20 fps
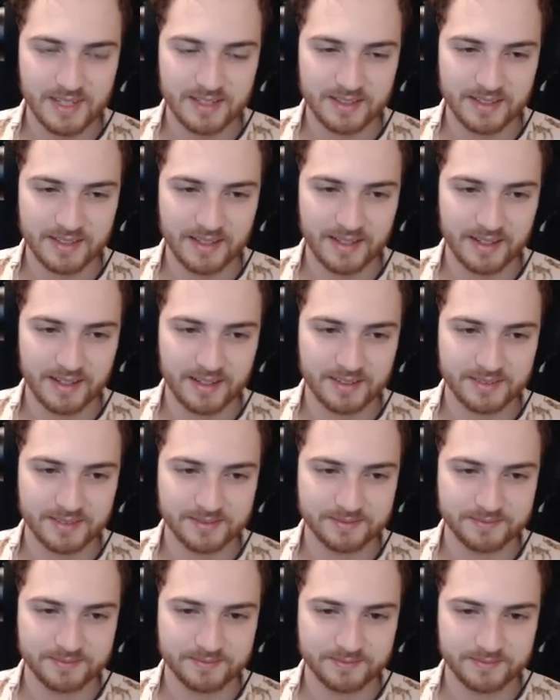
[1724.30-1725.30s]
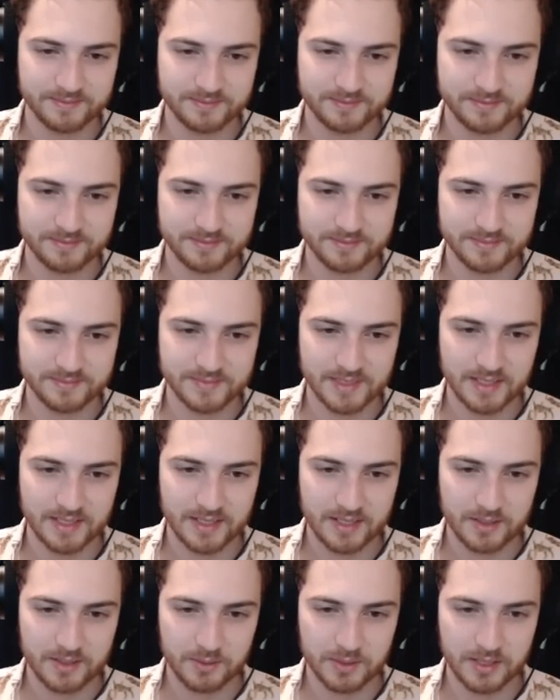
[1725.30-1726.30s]
Yeah.
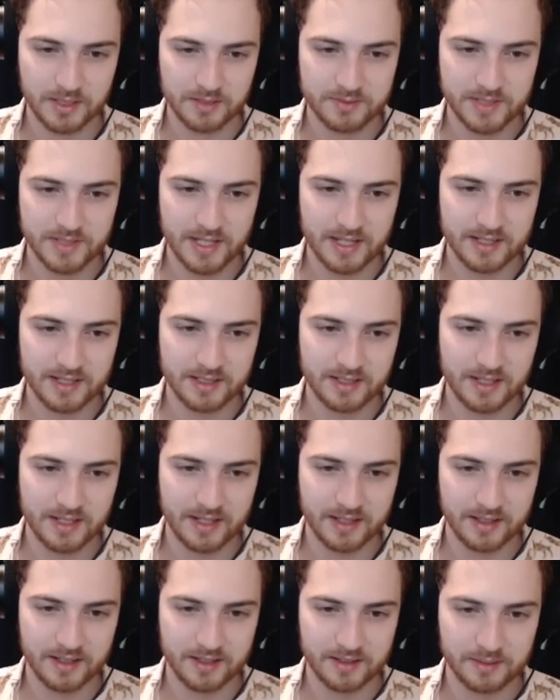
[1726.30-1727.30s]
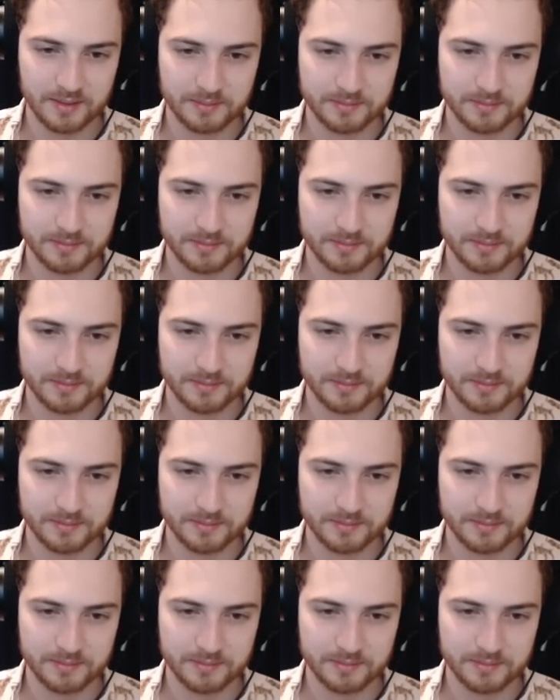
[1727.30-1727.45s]
Would love to get in a,